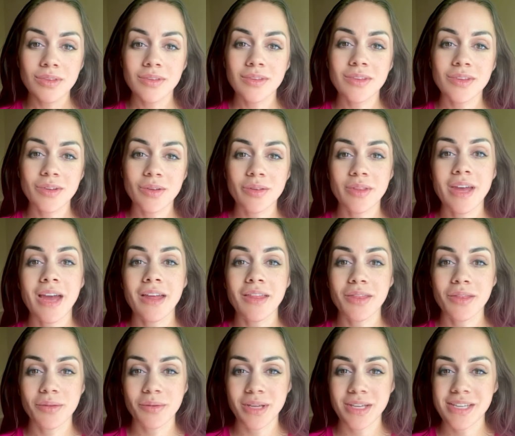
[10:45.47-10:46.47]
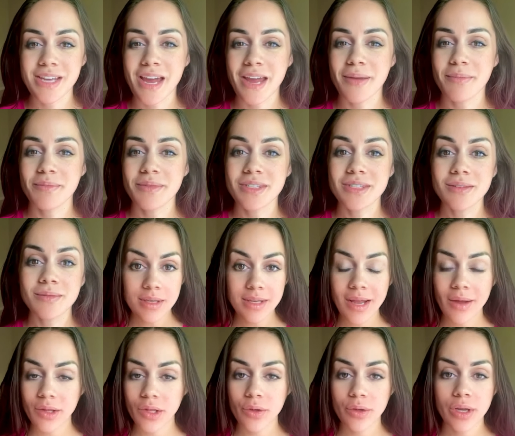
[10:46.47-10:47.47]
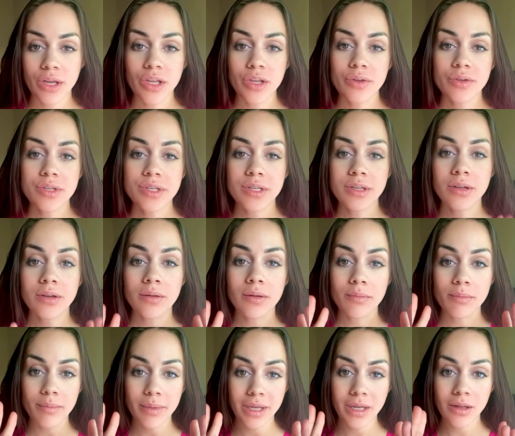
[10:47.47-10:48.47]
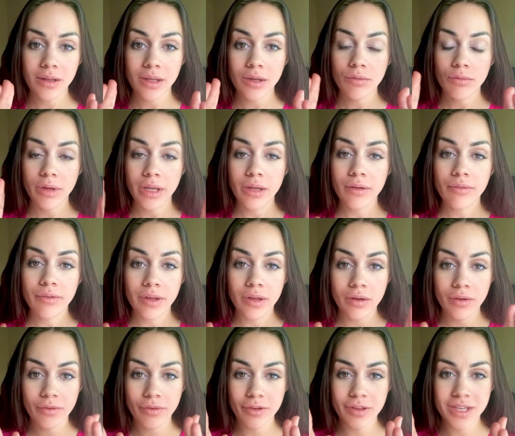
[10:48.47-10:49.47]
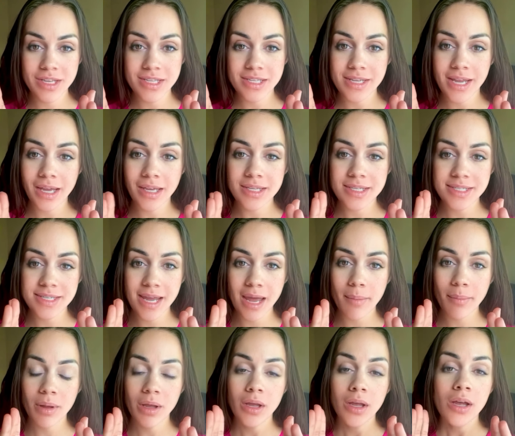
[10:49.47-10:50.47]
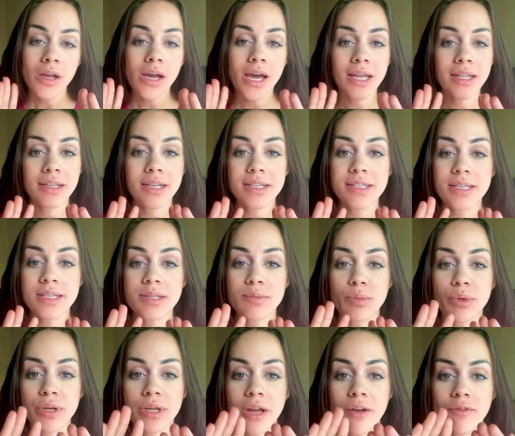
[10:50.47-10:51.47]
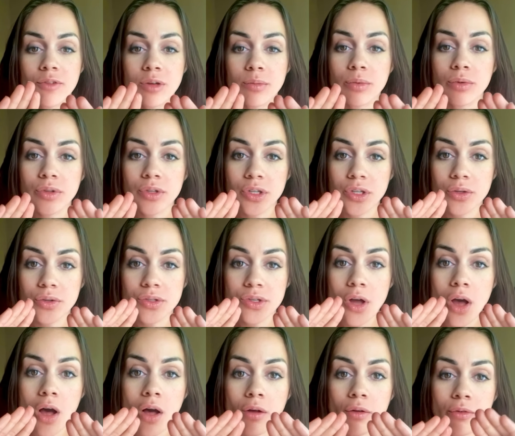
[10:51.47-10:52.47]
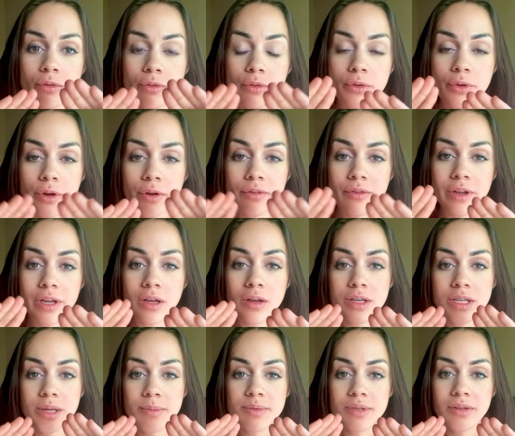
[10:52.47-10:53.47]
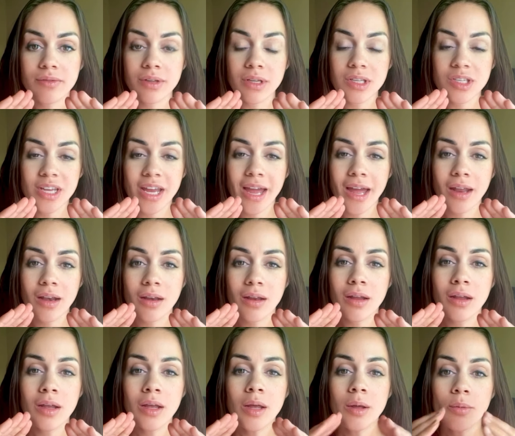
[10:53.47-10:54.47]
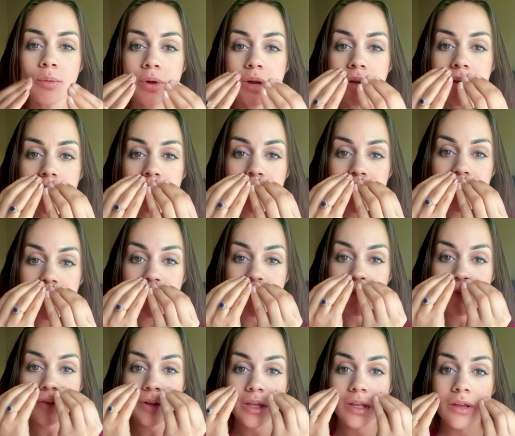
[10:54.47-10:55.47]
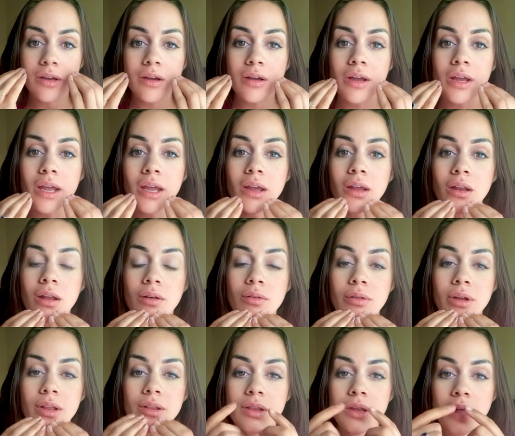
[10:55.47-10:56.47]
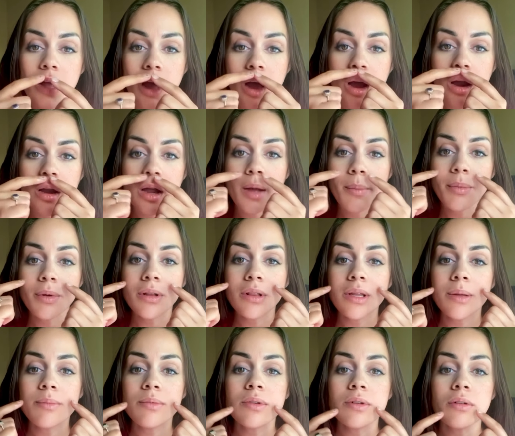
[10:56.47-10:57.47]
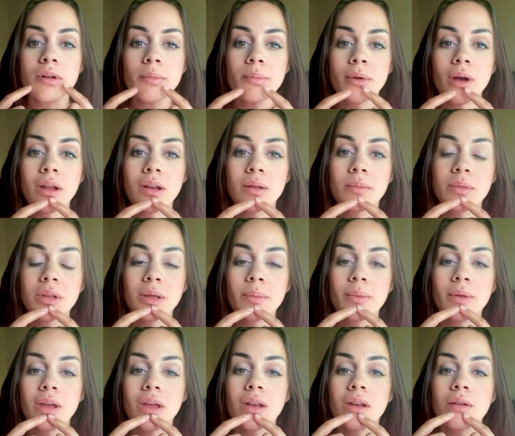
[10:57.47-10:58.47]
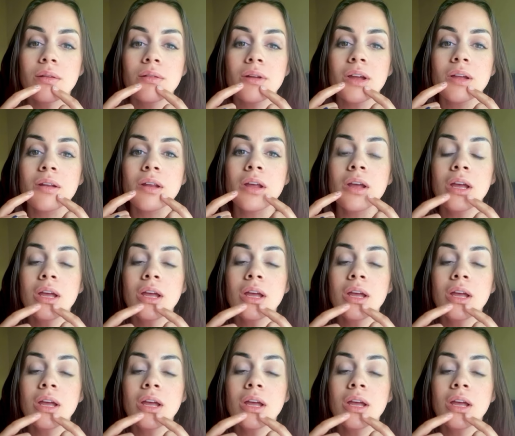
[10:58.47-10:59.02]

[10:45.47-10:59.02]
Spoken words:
Do that 3 times. Now you can use your middle and ring finger for this next step, unless it's more comfortable to use all 4 fingertips of each hand. We're going to make a figure 8 around our upper lip to our bottom lip and around